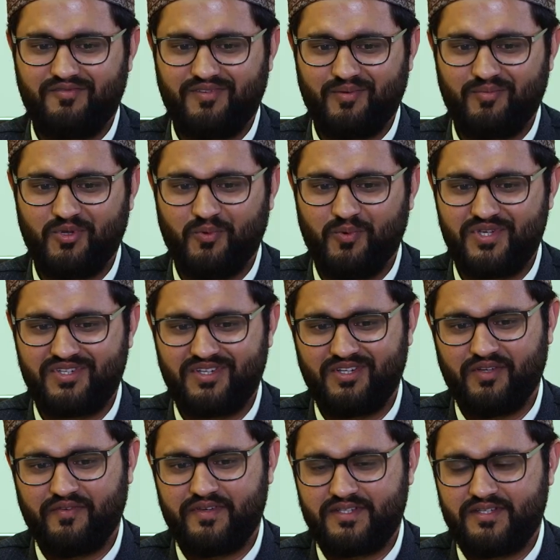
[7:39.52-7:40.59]
From the
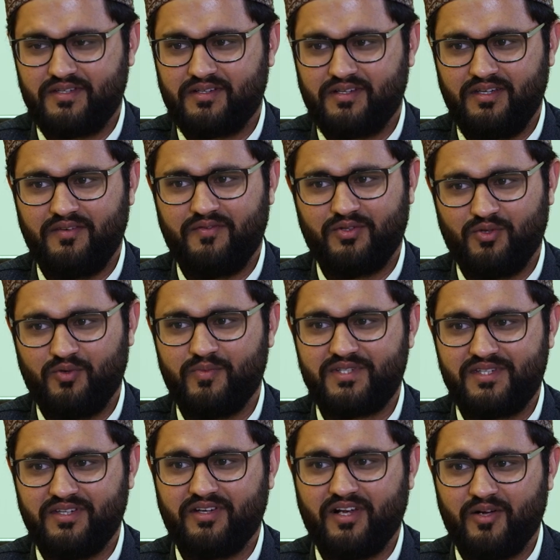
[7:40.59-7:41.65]
vision of Hazrat Khalifatul
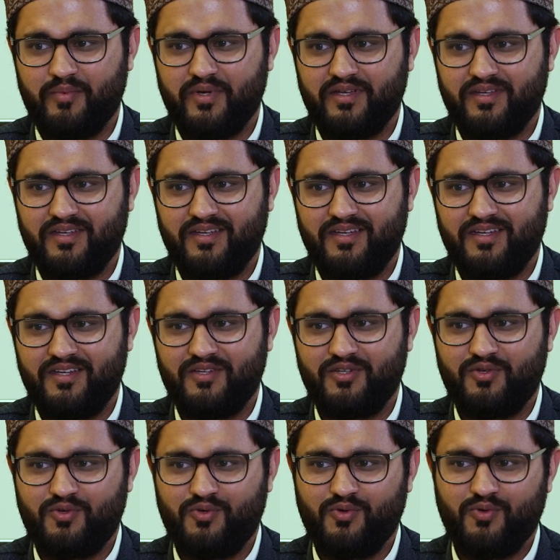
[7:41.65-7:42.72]
Masih Rabi
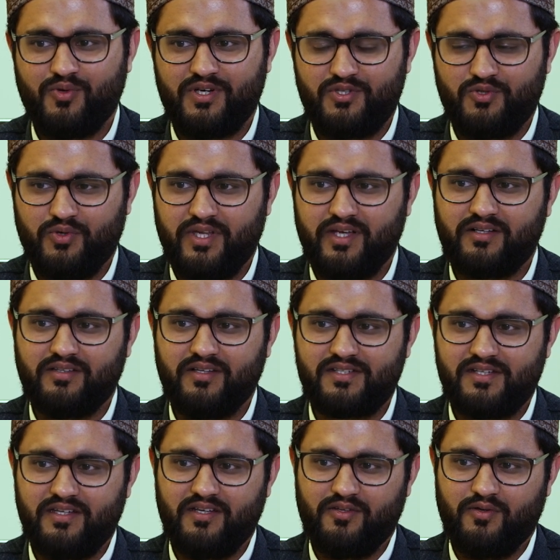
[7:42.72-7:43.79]
to Hazur
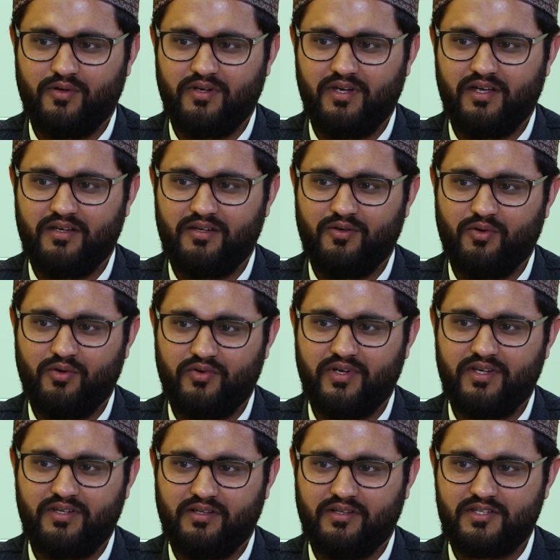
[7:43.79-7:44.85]
Akhtas Ayyadullah
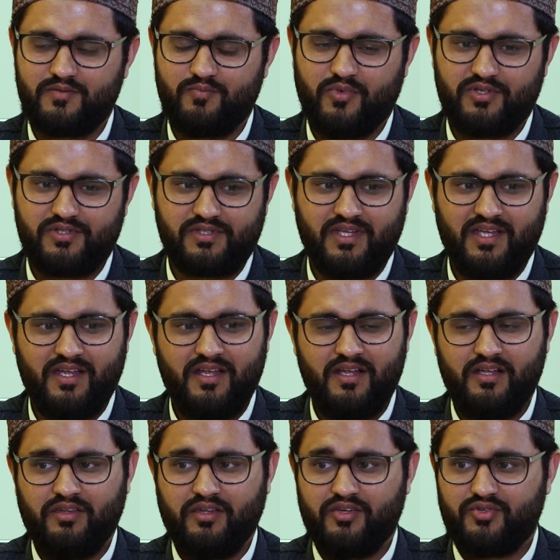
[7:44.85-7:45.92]
inaugurating this mosque,
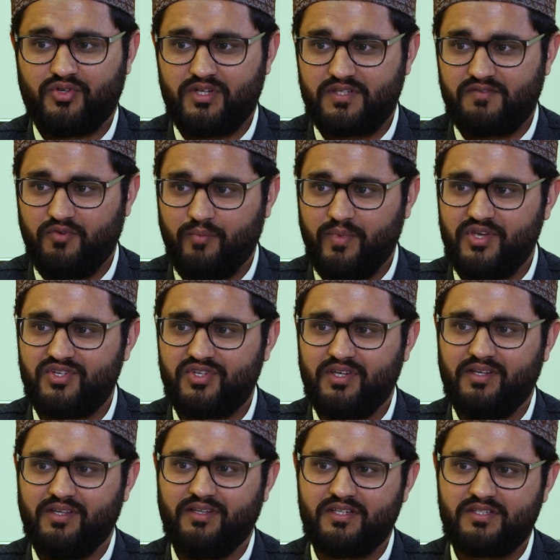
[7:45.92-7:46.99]
the
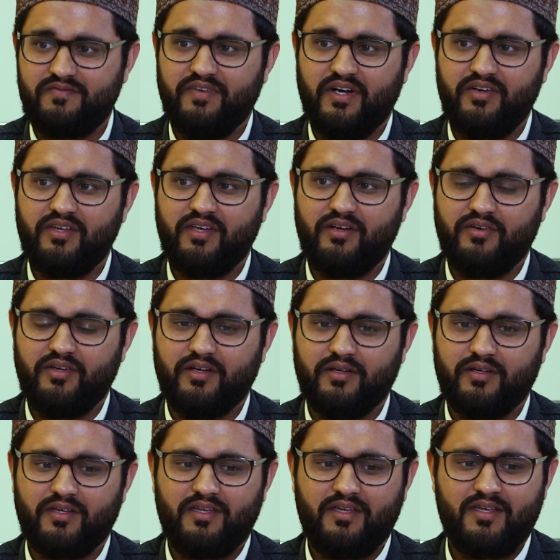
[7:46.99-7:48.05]
transformation in this very
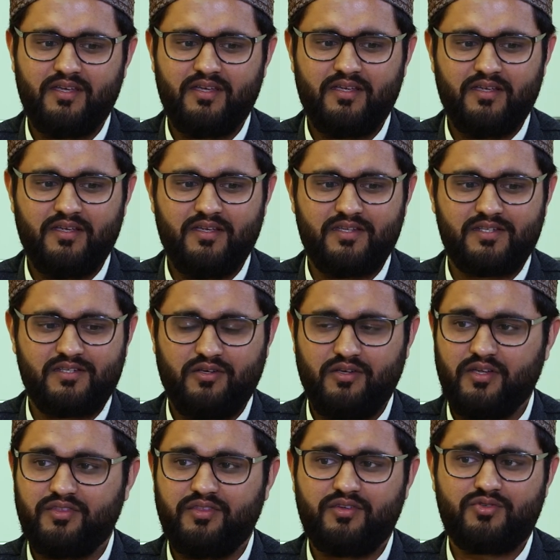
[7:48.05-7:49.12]
area is
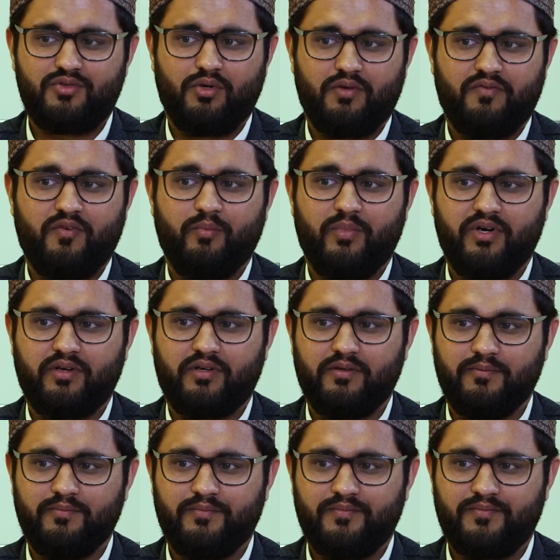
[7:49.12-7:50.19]
nothing short of a
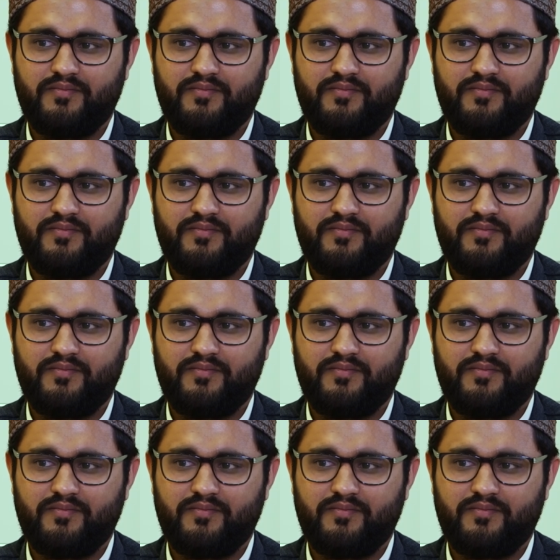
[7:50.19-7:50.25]
miracle.